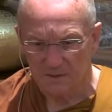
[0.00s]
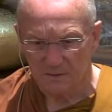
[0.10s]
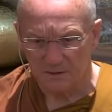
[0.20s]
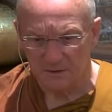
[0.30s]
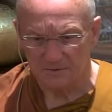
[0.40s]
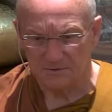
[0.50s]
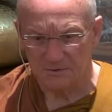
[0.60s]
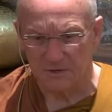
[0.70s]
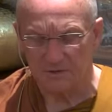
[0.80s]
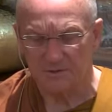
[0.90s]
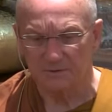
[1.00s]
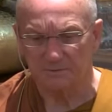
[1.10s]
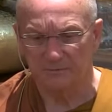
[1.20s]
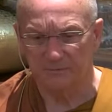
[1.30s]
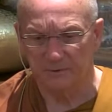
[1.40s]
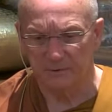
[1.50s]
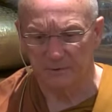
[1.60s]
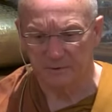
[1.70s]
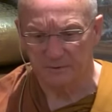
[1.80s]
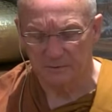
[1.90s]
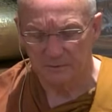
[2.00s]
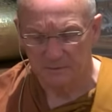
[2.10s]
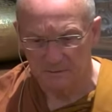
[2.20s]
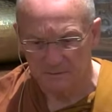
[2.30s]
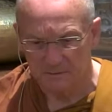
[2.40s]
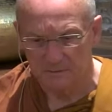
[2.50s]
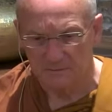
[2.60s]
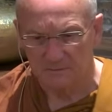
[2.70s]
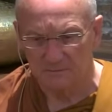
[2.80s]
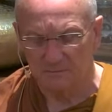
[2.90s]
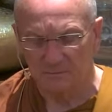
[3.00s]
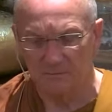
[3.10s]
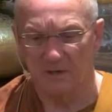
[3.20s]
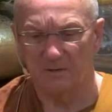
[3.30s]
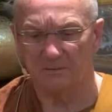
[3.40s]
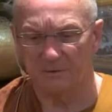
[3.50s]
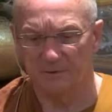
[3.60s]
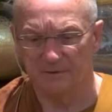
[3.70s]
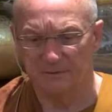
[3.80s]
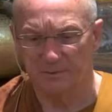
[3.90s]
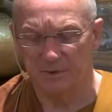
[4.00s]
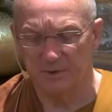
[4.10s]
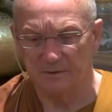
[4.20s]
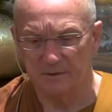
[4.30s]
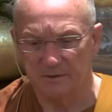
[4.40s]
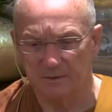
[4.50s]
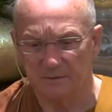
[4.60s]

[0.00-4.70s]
the instruction for mindfulness of breathing,